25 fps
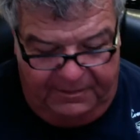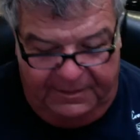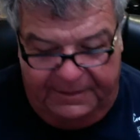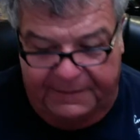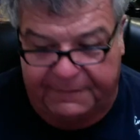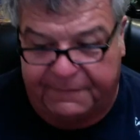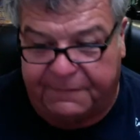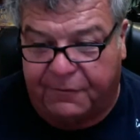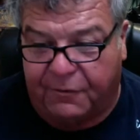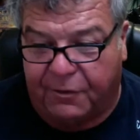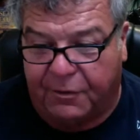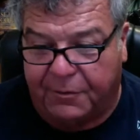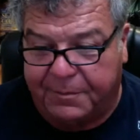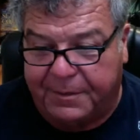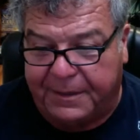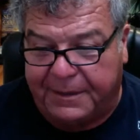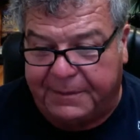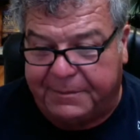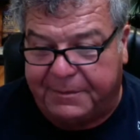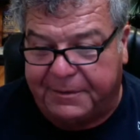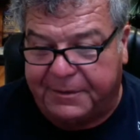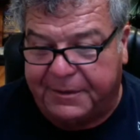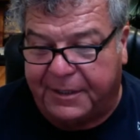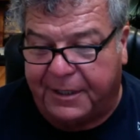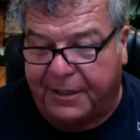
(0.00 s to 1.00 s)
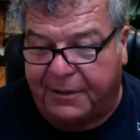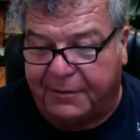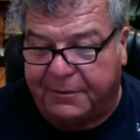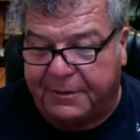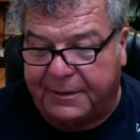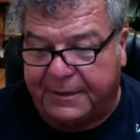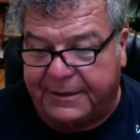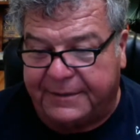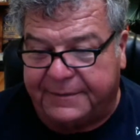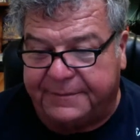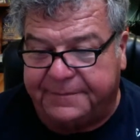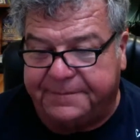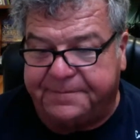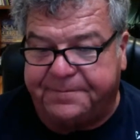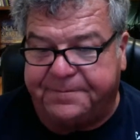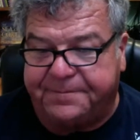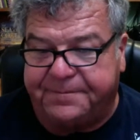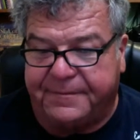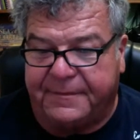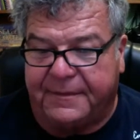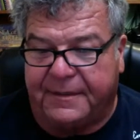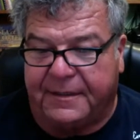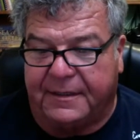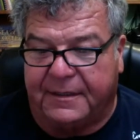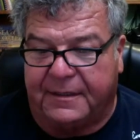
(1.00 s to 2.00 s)
4 people going
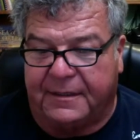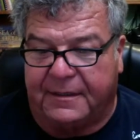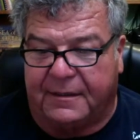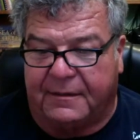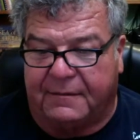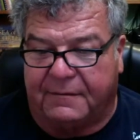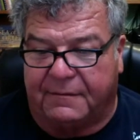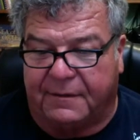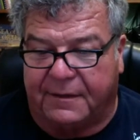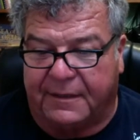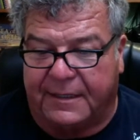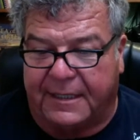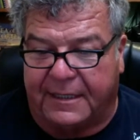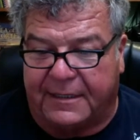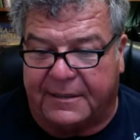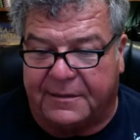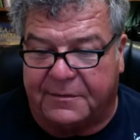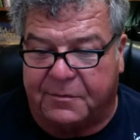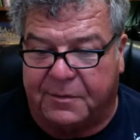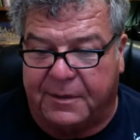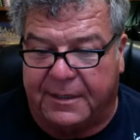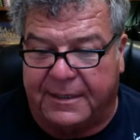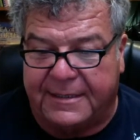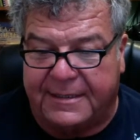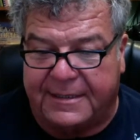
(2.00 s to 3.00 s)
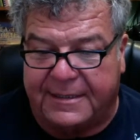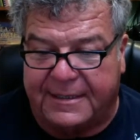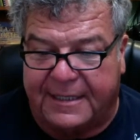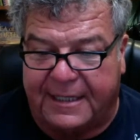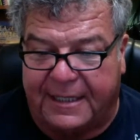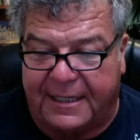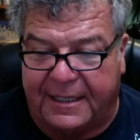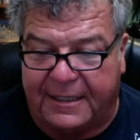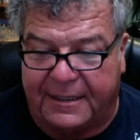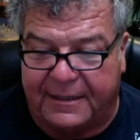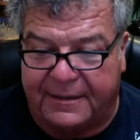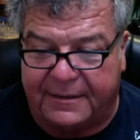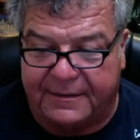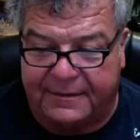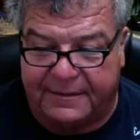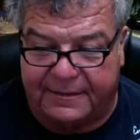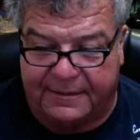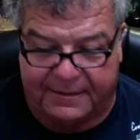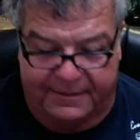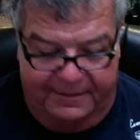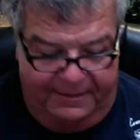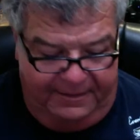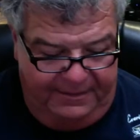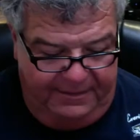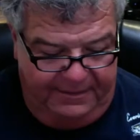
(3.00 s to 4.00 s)
for next Wednesday,
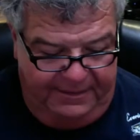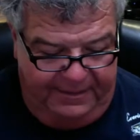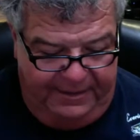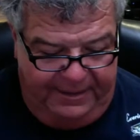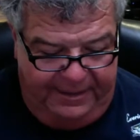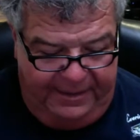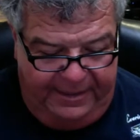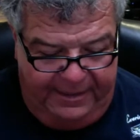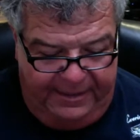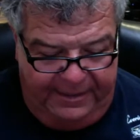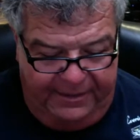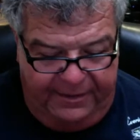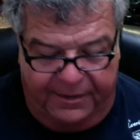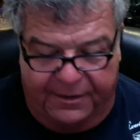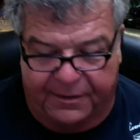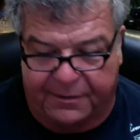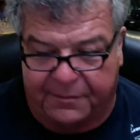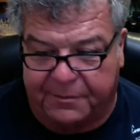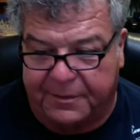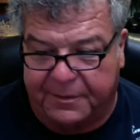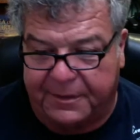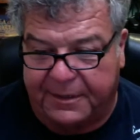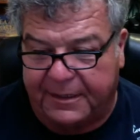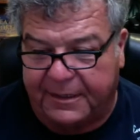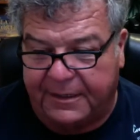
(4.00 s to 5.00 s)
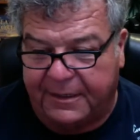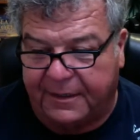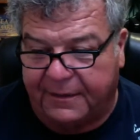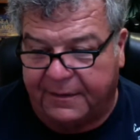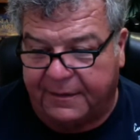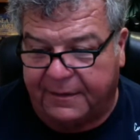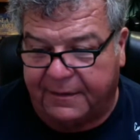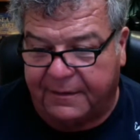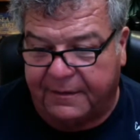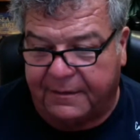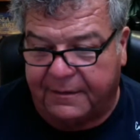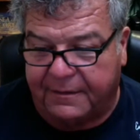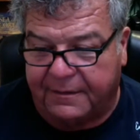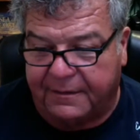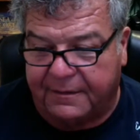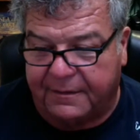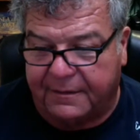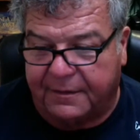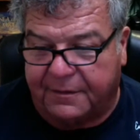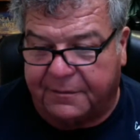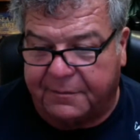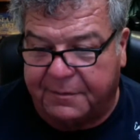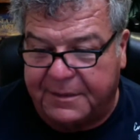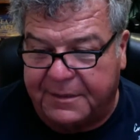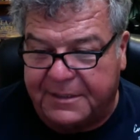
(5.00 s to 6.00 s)
and 3
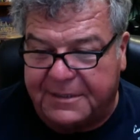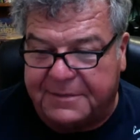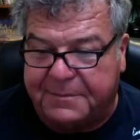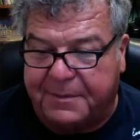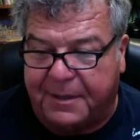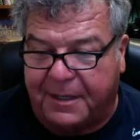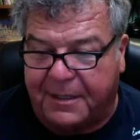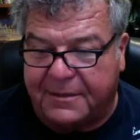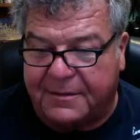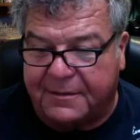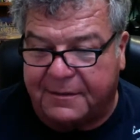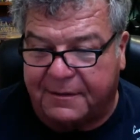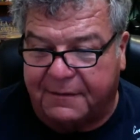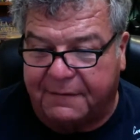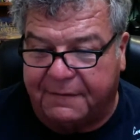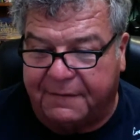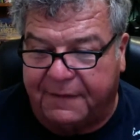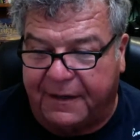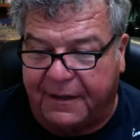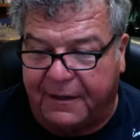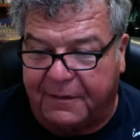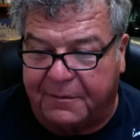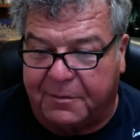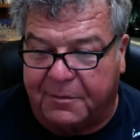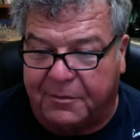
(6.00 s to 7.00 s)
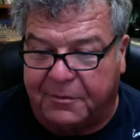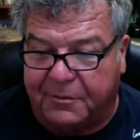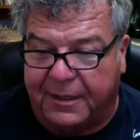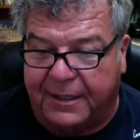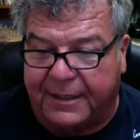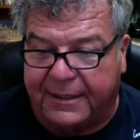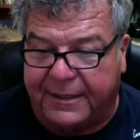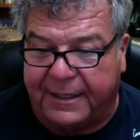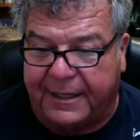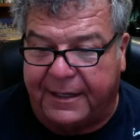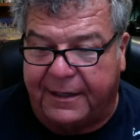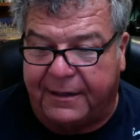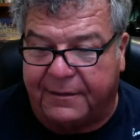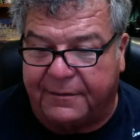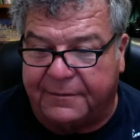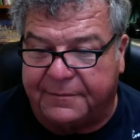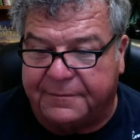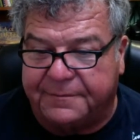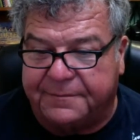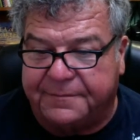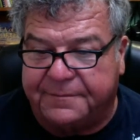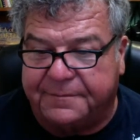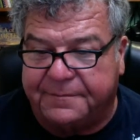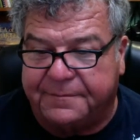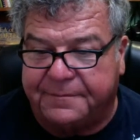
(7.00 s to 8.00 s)
spots are available right now.
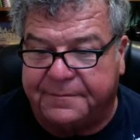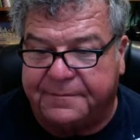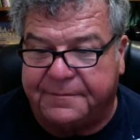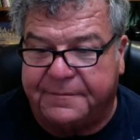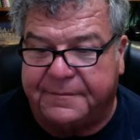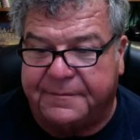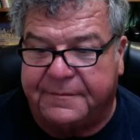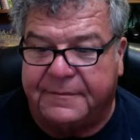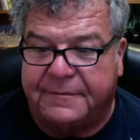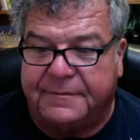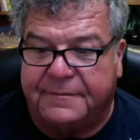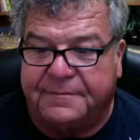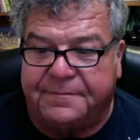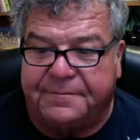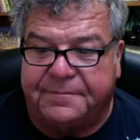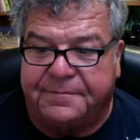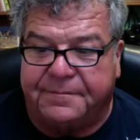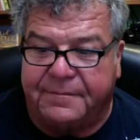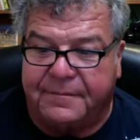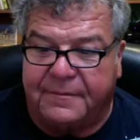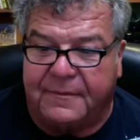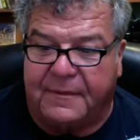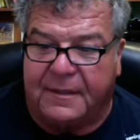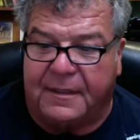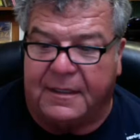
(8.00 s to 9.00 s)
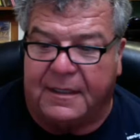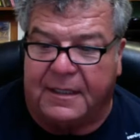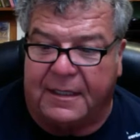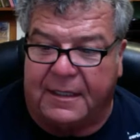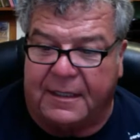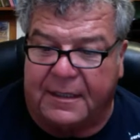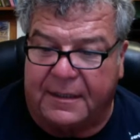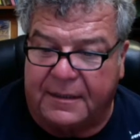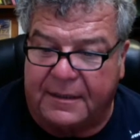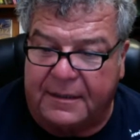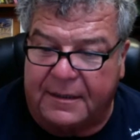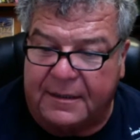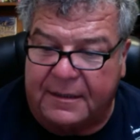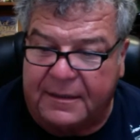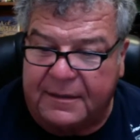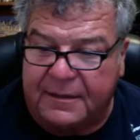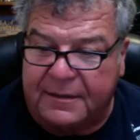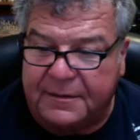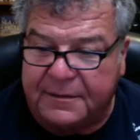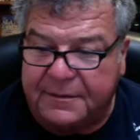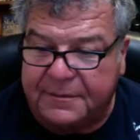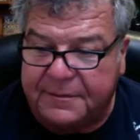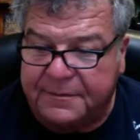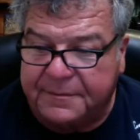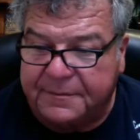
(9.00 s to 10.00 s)

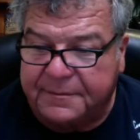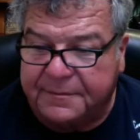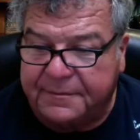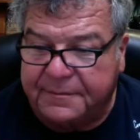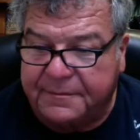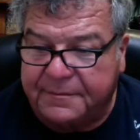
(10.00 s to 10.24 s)
And